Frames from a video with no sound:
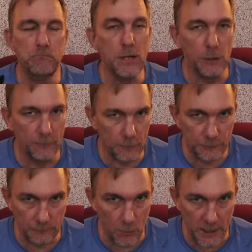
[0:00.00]
Beautiful
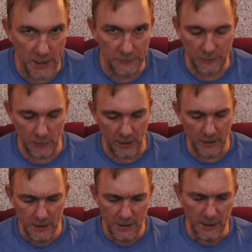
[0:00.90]
smokiness to it.
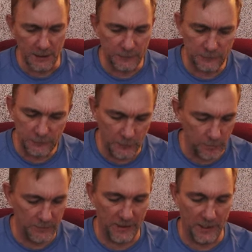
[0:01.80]
It's
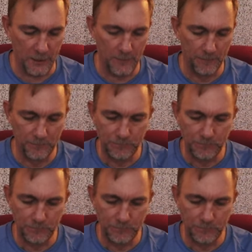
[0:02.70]
super tender